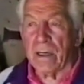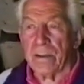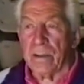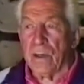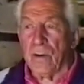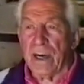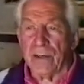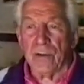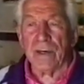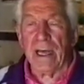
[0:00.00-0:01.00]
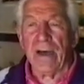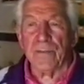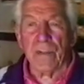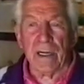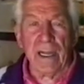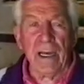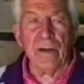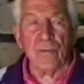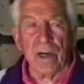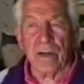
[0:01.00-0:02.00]
No, I don't have them on
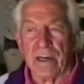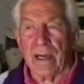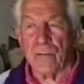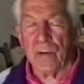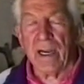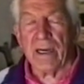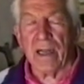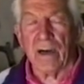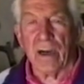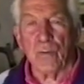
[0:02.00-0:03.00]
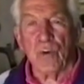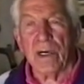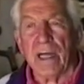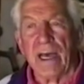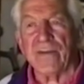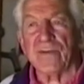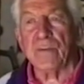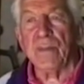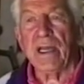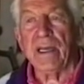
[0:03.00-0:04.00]
hand written right now. I will have
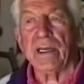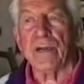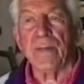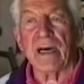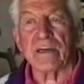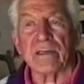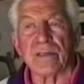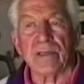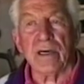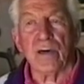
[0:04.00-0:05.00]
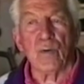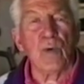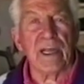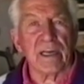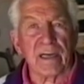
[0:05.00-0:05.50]
them in about a week.